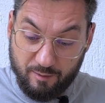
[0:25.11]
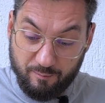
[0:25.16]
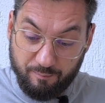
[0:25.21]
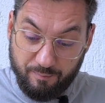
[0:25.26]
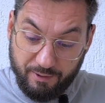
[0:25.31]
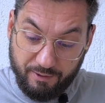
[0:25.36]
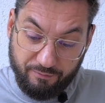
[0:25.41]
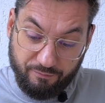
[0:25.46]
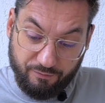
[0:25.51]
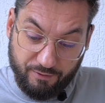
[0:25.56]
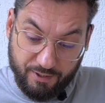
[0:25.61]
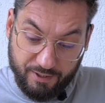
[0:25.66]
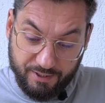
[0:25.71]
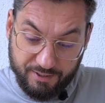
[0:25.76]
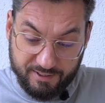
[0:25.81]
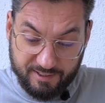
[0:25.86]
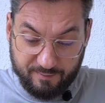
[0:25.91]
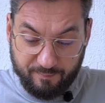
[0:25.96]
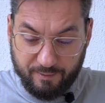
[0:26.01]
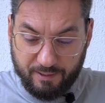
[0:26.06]
But
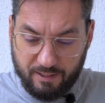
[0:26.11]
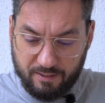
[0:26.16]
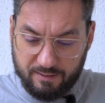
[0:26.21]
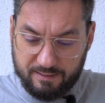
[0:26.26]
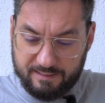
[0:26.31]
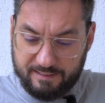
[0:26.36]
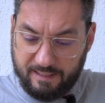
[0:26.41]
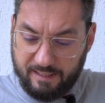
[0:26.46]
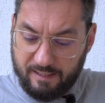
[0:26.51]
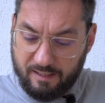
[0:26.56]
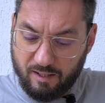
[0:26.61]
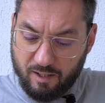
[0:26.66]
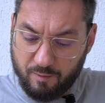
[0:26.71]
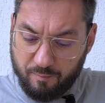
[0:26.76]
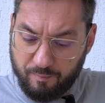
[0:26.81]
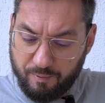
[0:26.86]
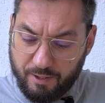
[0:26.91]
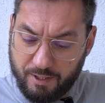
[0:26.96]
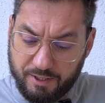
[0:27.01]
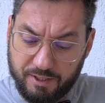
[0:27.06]
first, because they are
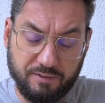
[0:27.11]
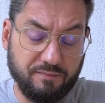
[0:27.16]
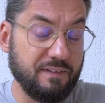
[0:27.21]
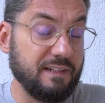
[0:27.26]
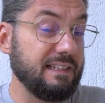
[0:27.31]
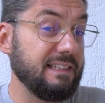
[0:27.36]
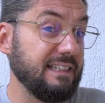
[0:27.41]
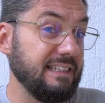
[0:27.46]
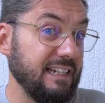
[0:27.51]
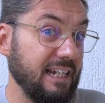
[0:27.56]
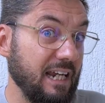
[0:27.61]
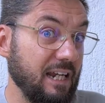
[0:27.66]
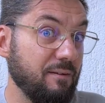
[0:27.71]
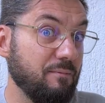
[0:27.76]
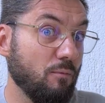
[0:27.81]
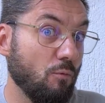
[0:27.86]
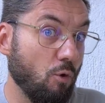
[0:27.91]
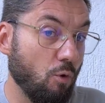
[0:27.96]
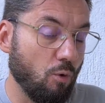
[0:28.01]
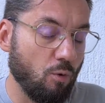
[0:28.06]
part of the
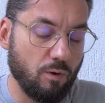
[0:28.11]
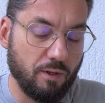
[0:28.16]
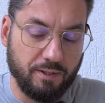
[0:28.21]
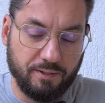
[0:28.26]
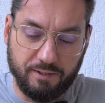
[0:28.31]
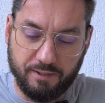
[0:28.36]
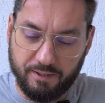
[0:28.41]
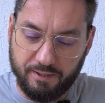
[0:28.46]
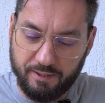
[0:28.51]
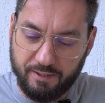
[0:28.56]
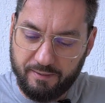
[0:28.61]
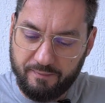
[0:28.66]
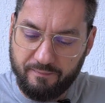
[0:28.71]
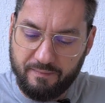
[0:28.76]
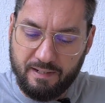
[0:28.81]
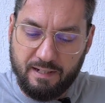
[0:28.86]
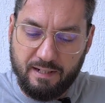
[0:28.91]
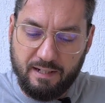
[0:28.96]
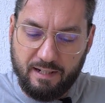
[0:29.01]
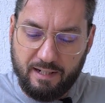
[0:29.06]
same order,
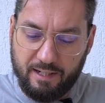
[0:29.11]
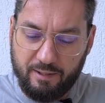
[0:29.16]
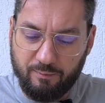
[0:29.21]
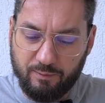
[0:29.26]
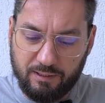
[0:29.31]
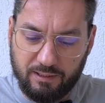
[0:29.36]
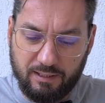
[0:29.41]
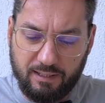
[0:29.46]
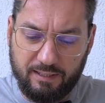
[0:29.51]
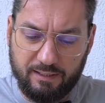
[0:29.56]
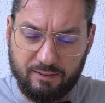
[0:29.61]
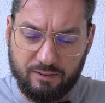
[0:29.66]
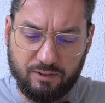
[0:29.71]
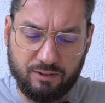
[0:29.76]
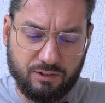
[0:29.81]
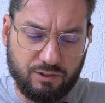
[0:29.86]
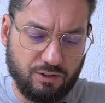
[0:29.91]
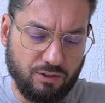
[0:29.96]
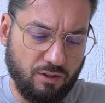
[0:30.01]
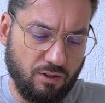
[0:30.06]
I would like to
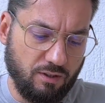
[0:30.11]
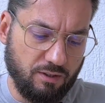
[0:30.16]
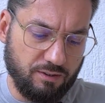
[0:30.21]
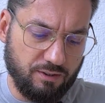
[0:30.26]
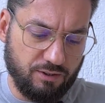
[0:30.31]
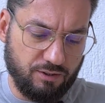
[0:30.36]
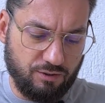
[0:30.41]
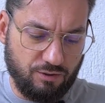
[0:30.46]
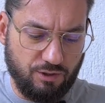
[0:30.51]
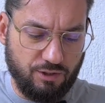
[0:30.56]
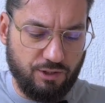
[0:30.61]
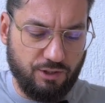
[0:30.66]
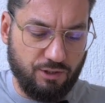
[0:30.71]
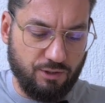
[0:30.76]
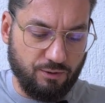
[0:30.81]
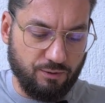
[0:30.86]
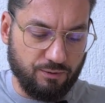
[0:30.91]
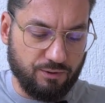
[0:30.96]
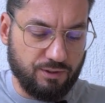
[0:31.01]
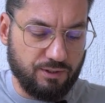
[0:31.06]
talk to
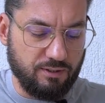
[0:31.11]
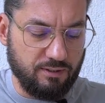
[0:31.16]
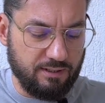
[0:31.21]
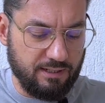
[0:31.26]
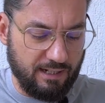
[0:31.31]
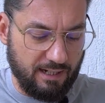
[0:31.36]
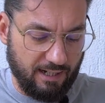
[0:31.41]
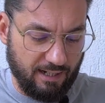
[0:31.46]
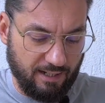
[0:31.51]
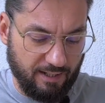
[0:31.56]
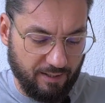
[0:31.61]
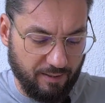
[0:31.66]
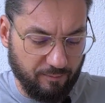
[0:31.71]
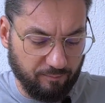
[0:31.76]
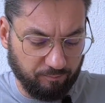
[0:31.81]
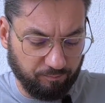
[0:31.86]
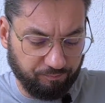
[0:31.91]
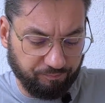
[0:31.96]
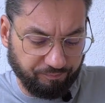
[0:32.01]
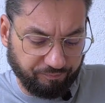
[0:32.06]
you today
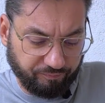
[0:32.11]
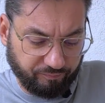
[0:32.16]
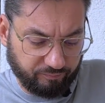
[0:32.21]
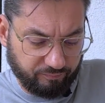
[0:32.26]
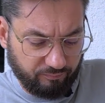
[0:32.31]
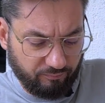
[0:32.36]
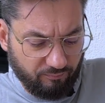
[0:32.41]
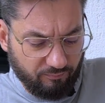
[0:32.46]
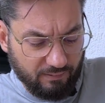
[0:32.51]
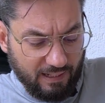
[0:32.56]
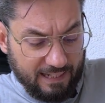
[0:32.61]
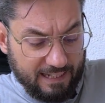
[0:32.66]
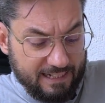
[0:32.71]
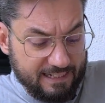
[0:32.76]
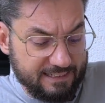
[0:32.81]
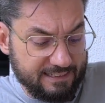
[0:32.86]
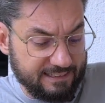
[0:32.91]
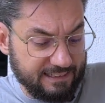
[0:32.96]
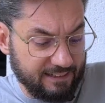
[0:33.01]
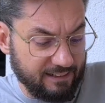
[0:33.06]
in
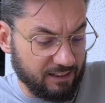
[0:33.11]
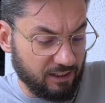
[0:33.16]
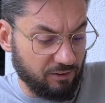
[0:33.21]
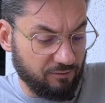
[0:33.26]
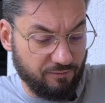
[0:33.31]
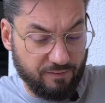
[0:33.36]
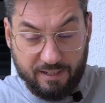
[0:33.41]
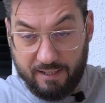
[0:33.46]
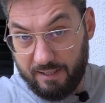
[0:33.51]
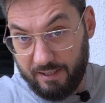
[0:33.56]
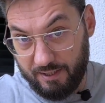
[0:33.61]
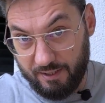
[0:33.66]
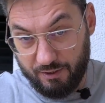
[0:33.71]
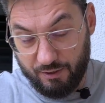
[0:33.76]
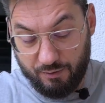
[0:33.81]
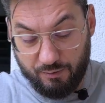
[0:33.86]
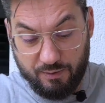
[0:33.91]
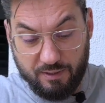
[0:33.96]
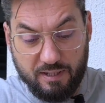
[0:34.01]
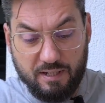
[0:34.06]
a single
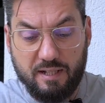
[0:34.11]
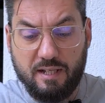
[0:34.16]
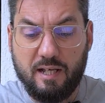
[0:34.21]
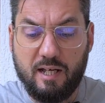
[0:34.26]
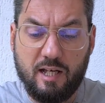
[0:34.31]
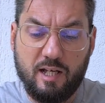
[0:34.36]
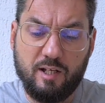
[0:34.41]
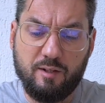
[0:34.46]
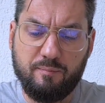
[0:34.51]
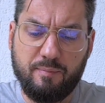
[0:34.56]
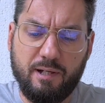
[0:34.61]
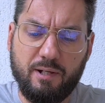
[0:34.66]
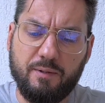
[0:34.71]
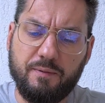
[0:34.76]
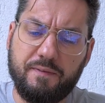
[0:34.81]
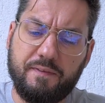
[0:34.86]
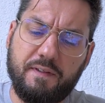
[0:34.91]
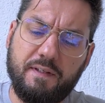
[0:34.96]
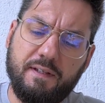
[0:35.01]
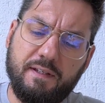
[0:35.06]
video
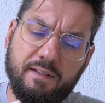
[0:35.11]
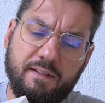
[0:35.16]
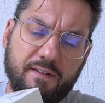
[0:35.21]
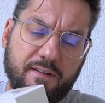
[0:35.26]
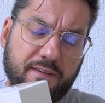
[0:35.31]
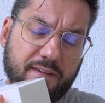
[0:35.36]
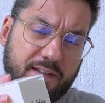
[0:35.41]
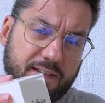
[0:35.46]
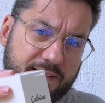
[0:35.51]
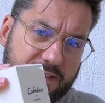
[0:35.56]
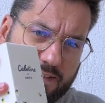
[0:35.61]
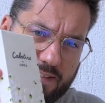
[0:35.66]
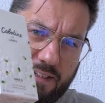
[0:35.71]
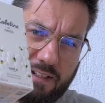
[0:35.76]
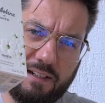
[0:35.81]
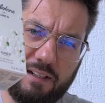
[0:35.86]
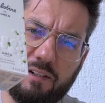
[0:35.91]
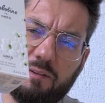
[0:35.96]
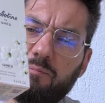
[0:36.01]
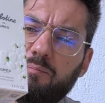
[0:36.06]
about this
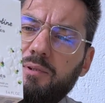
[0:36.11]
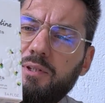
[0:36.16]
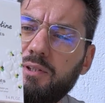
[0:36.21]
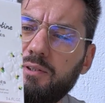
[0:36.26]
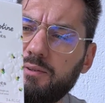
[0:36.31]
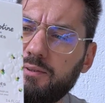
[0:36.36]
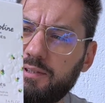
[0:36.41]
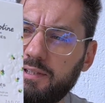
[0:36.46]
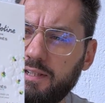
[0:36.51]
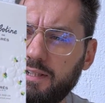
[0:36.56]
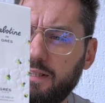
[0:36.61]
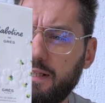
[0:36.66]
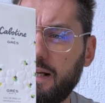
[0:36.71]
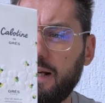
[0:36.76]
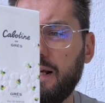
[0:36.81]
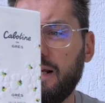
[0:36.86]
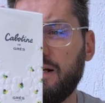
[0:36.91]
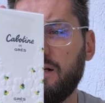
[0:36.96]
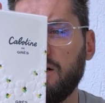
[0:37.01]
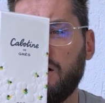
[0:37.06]
little beauty that
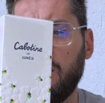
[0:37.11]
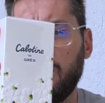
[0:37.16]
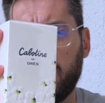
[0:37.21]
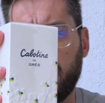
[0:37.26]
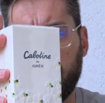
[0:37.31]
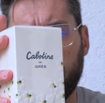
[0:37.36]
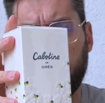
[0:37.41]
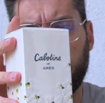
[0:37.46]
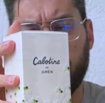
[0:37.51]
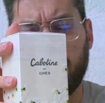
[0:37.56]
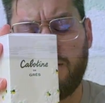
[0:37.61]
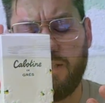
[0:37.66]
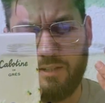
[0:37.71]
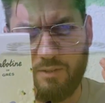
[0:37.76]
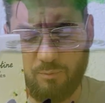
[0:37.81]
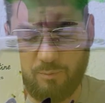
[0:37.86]
I got together